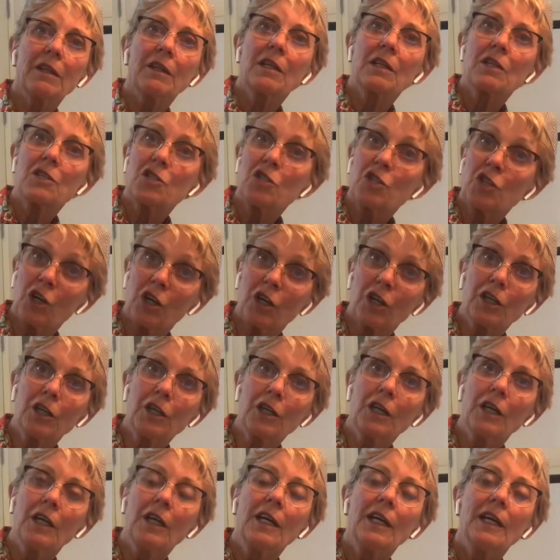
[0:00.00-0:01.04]
that's
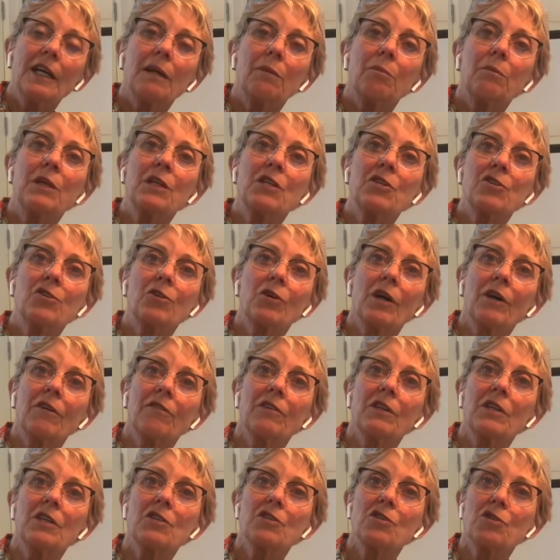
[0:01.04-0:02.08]
dark, it means your
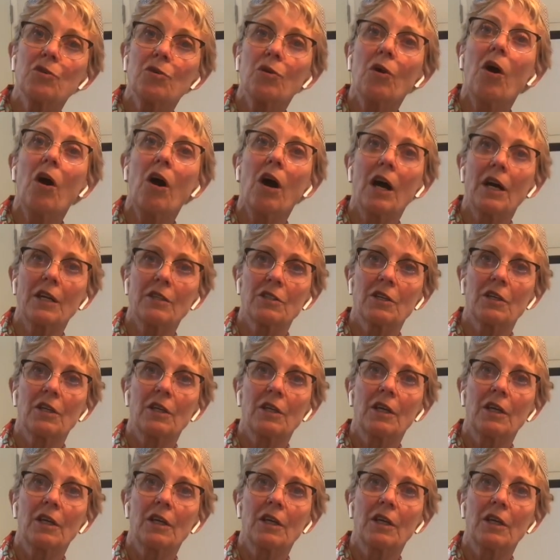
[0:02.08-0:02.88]
oven is too hot,